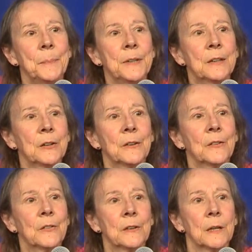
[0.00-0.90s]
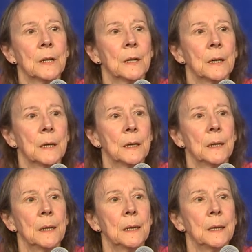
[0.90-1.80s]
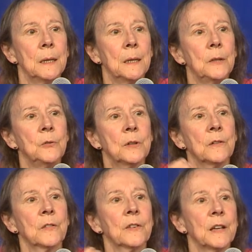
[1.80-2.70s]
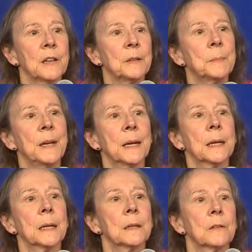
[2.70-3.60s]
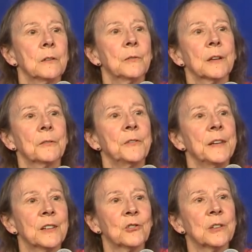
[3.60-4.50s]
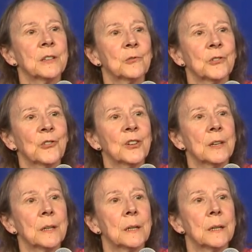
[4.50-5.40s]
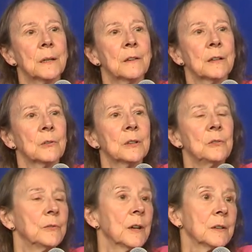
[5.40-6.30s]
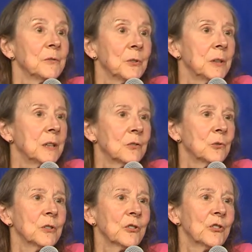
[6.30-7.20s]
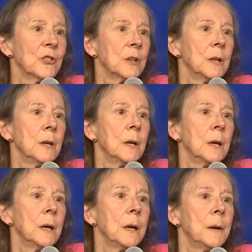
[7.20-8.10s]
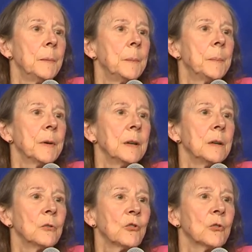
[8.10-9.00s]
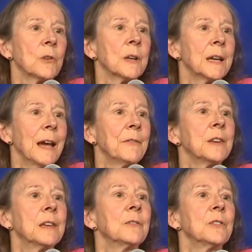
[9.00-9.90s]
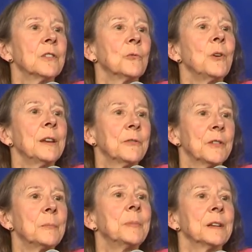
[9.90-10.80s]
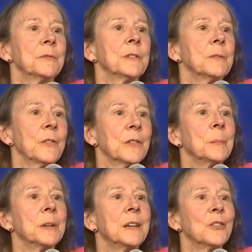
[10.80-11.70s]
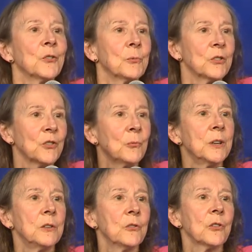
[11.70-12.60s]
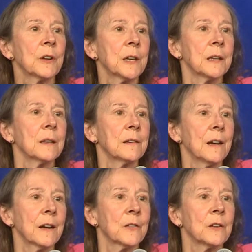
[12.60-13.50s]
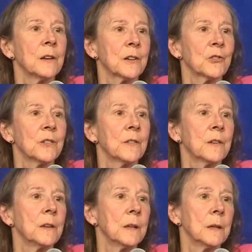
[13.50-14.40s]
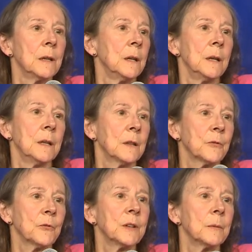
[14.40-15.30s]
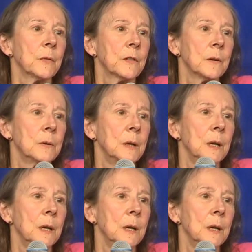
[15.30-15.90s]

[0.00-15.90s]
because you can sell it back, so you've got a financial interest in it. In theory, you've got a voting interest. Uh, but you certainly haven't given it away for the benefit of somebody else, which is when you start getting the tax deductions and the, the freedoms. So,